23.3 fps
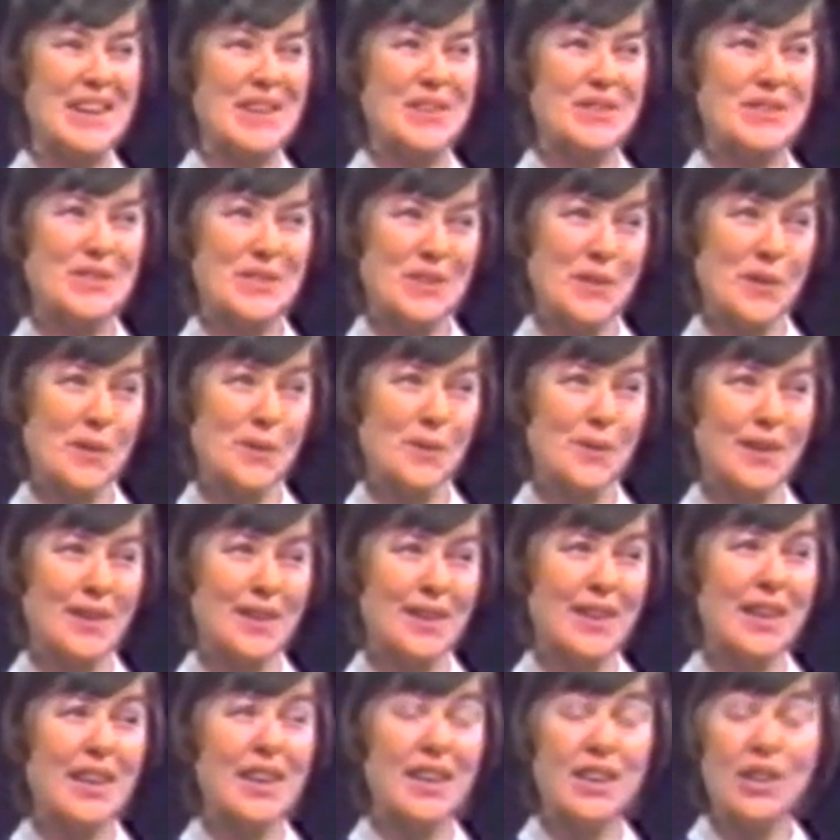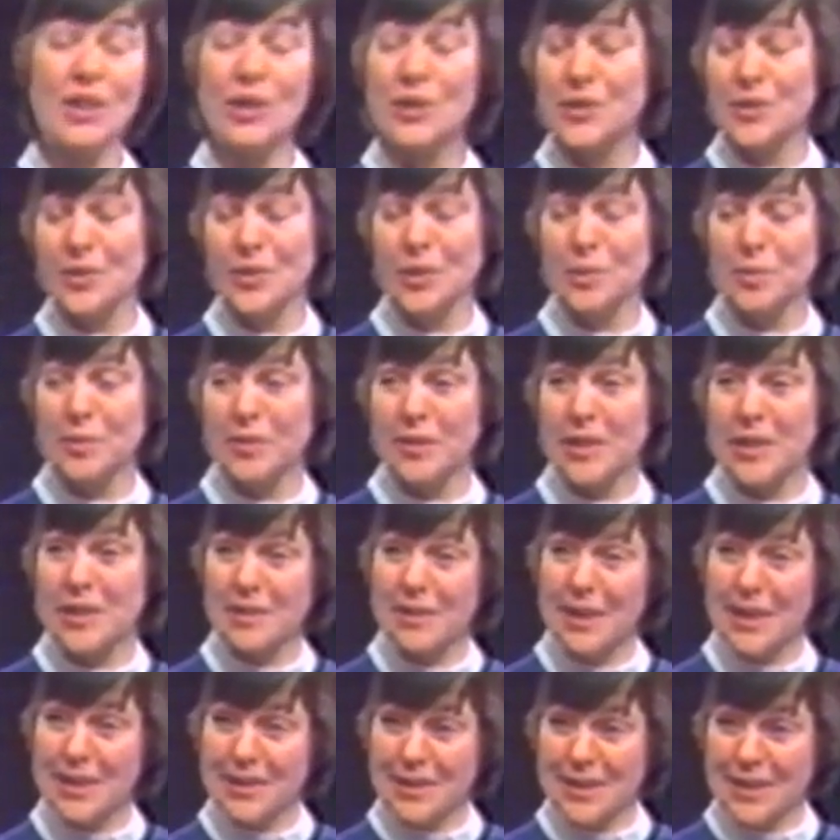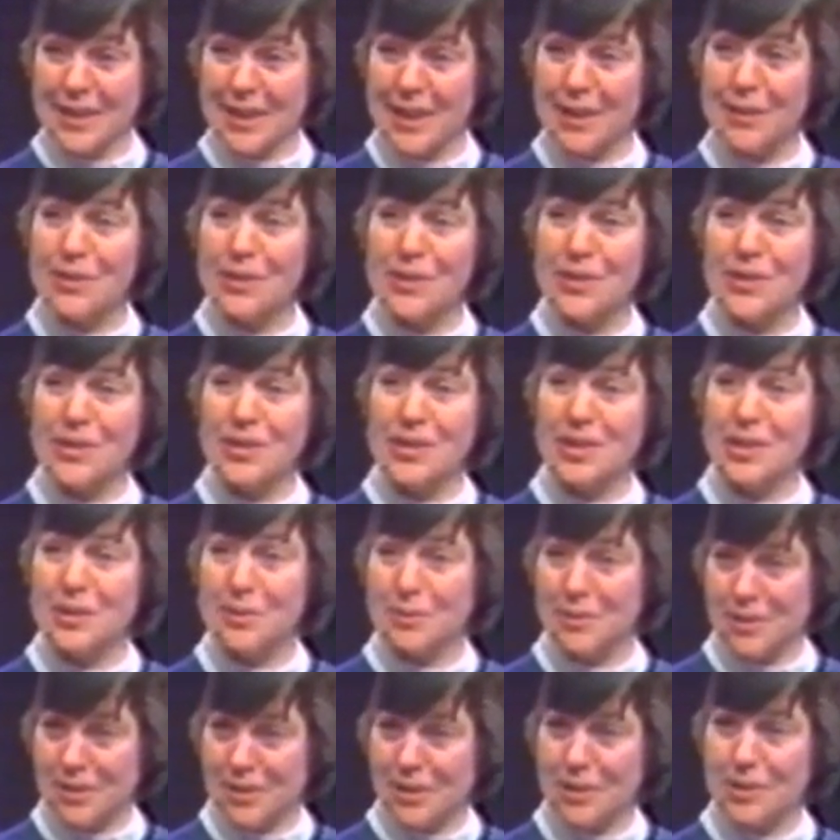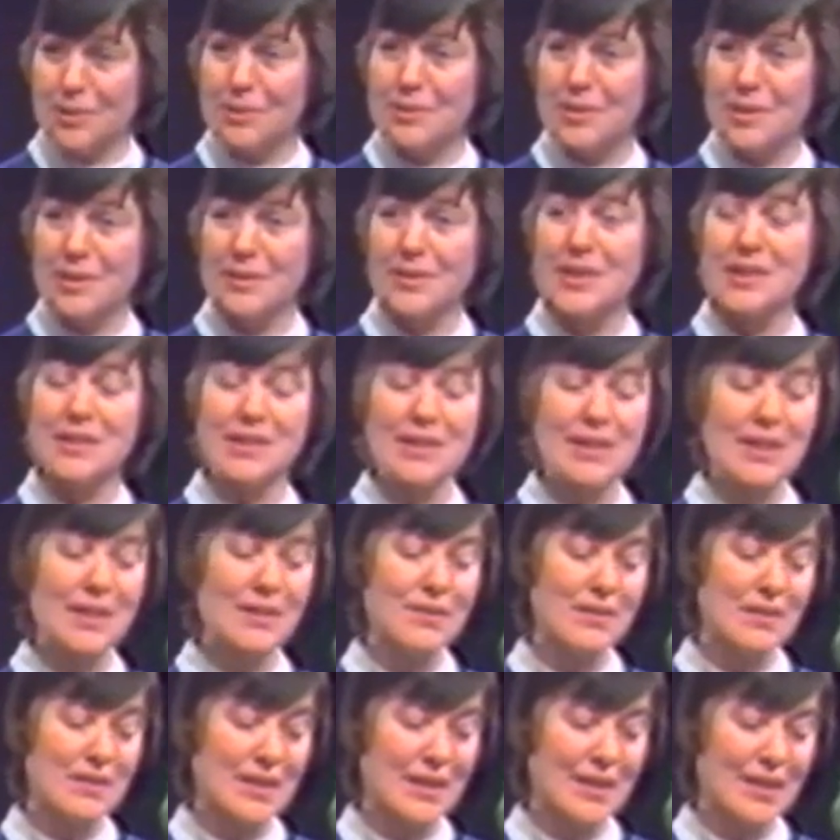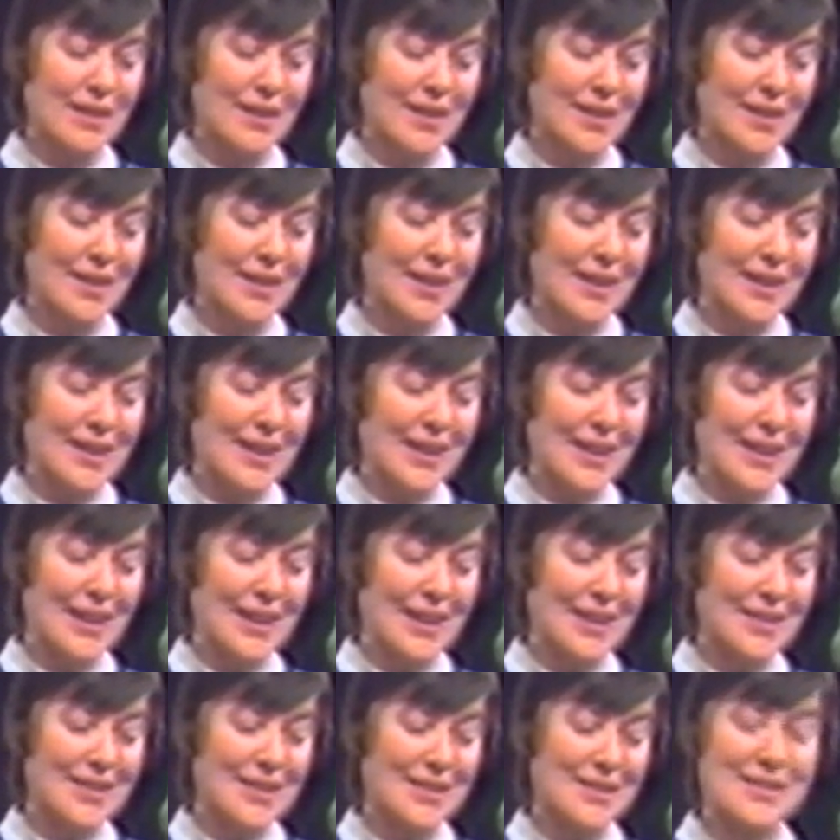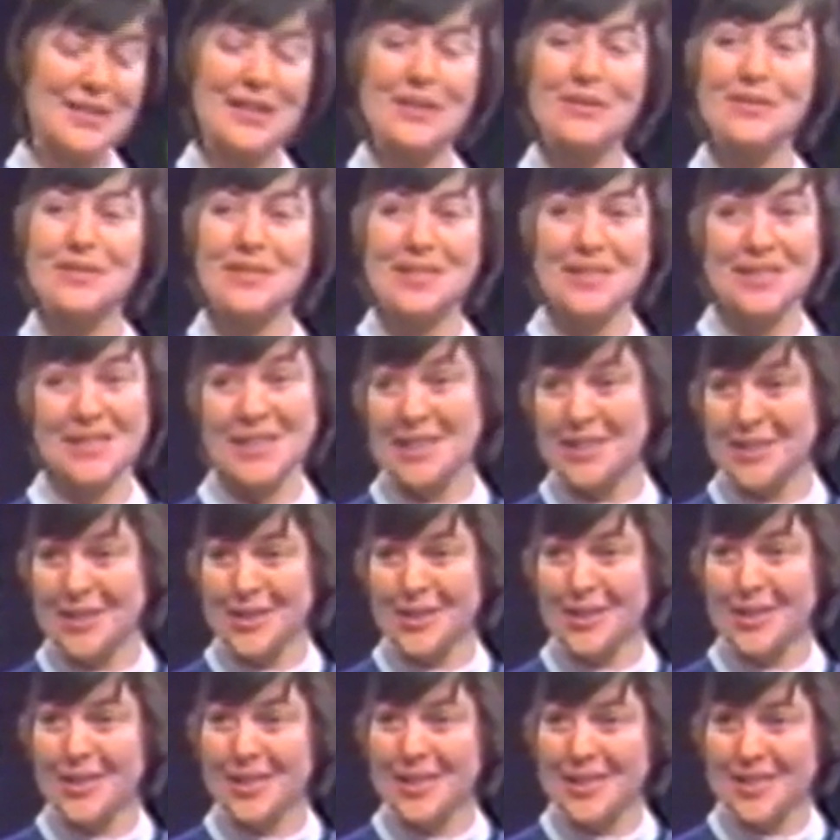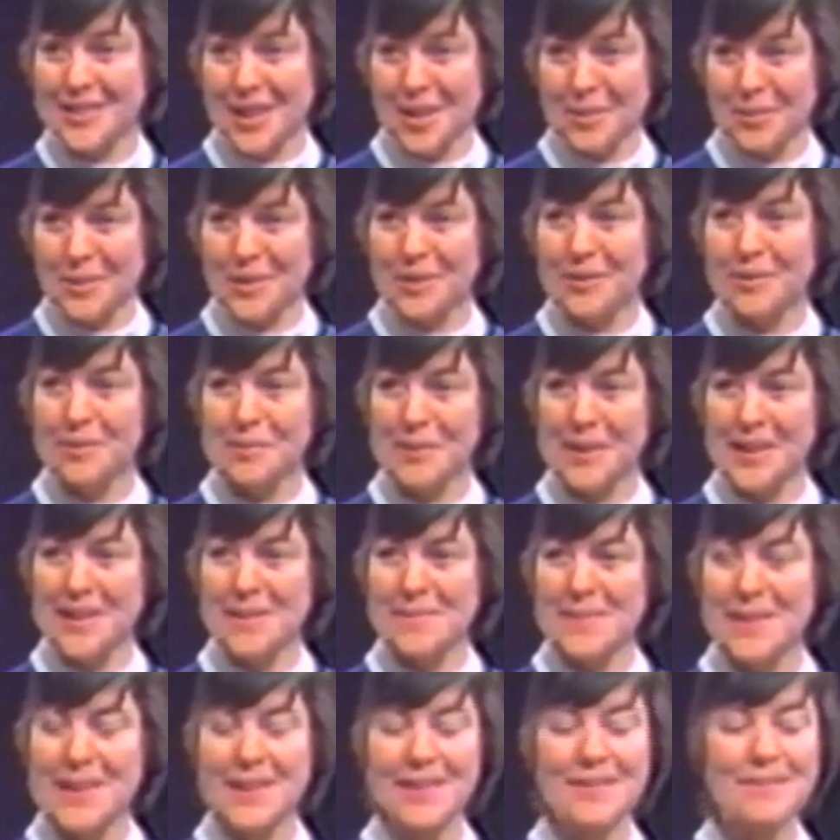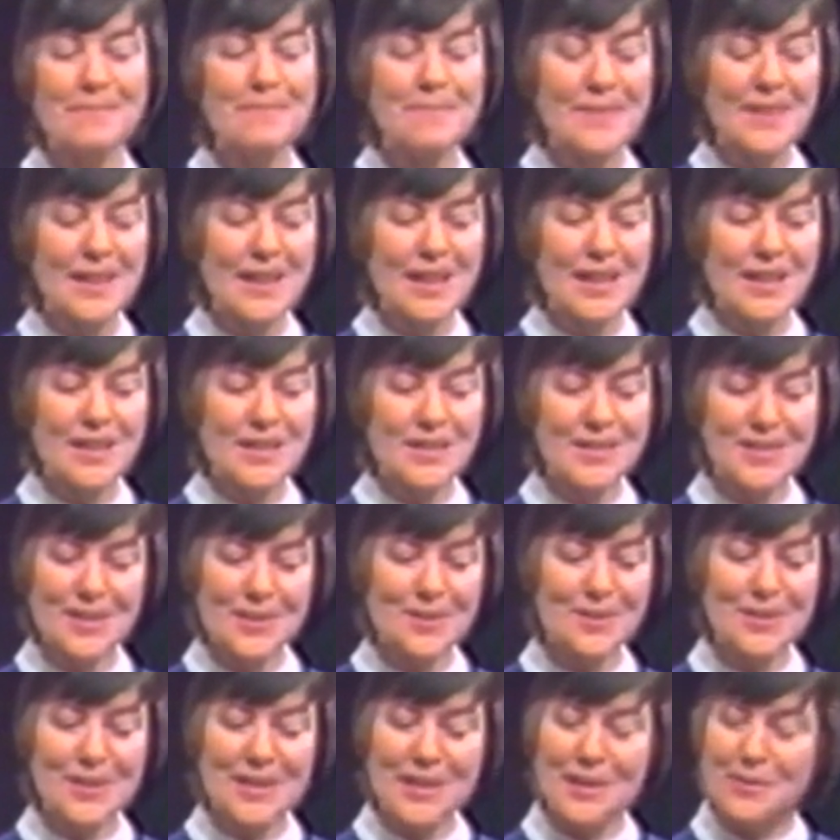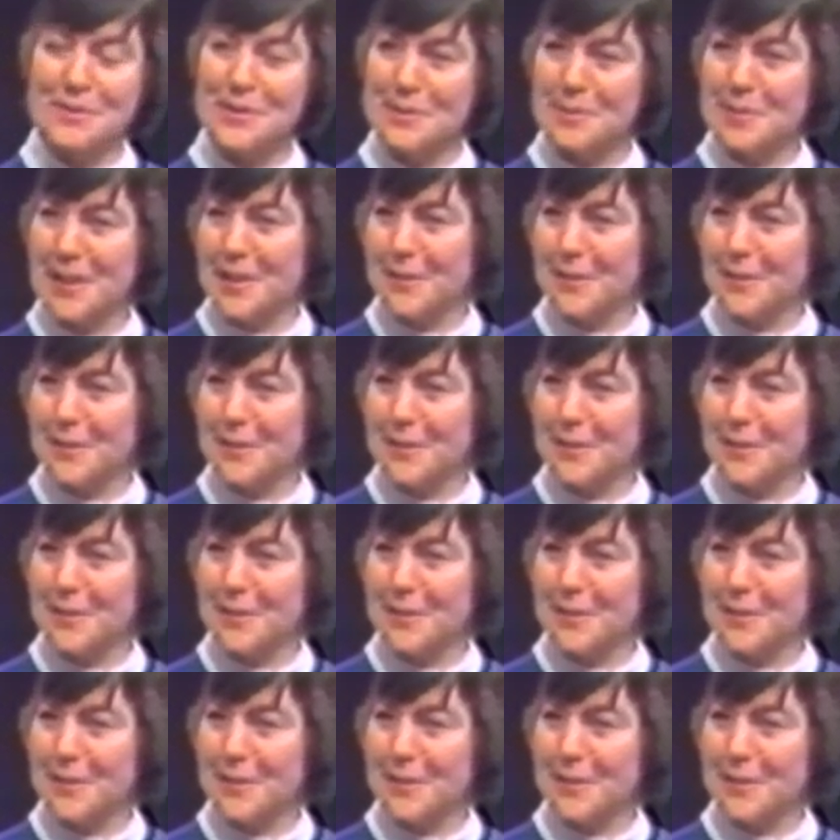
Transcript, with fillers: So uh, he also knew Professor Estyn Evans. He was a student of Estyn Evans, and I had Estyn Evans as an external examiner for my MA. So he was my